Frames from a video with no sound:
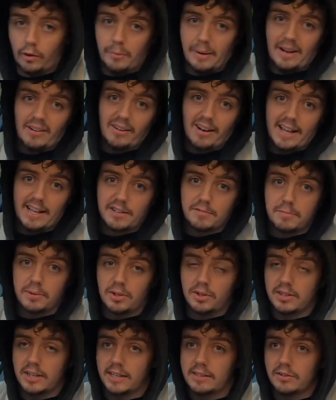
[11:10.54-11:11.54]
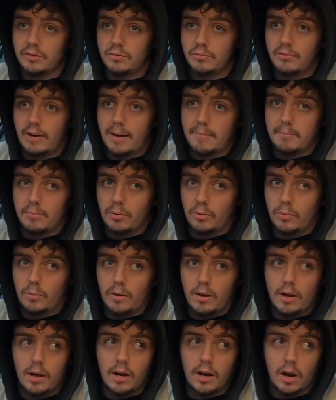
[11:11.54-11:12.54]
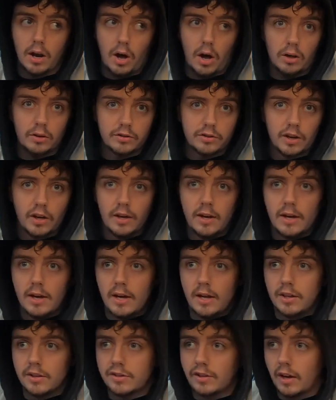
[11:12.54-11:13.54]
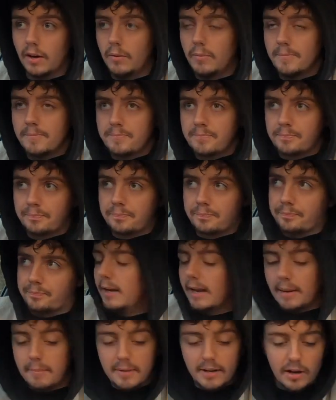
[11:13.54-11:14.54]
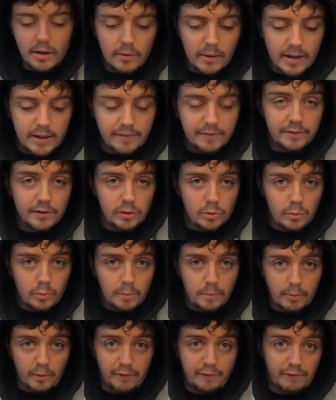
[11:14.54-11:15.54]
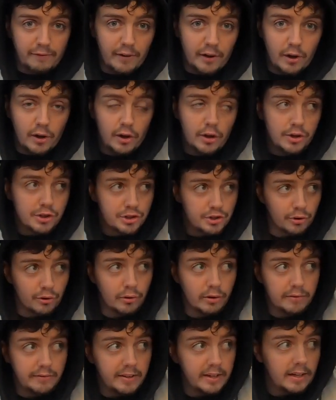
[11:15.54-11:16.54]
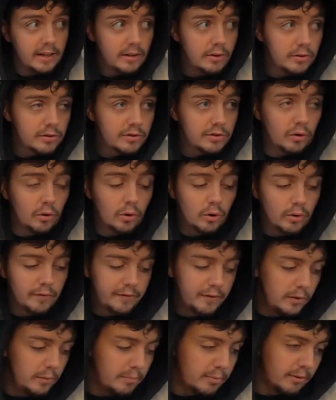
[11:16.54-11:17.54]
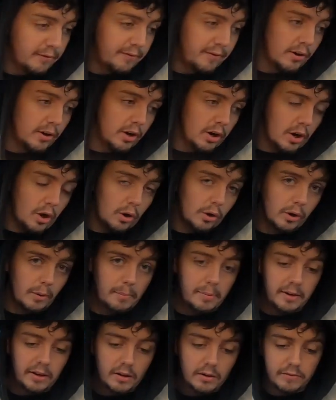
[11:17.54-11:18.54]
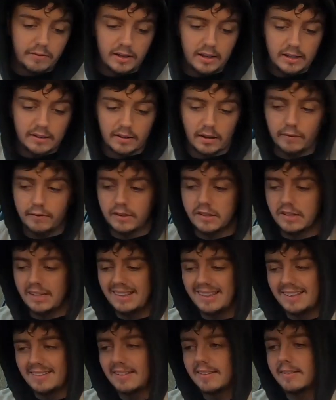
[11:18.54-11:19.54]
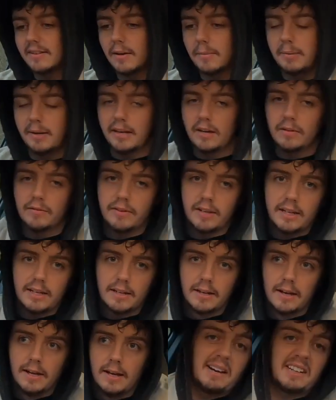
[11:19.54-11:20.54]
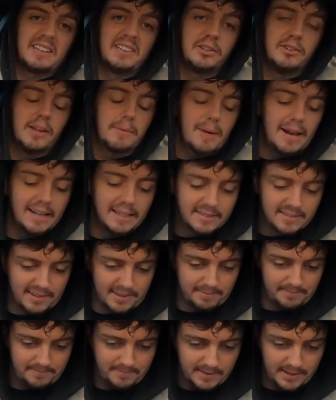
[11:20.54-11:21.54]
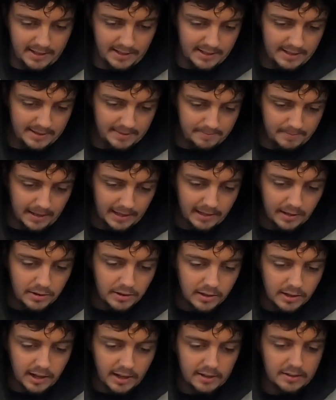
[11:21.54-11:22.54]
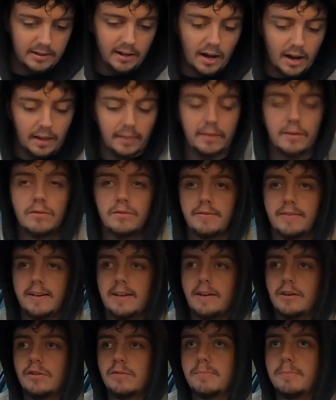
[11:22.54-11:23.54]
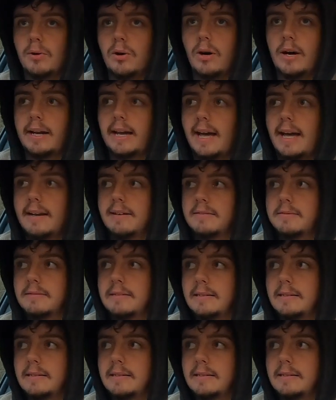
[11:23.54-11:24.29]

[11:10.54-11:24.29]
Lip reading: about less because I do ramble a lot. So let me know if you prefer shorter videos or if you prefer longer POVs. Obviously this isn't a POV, I can do them anytime. I know you guys like those videos, but again,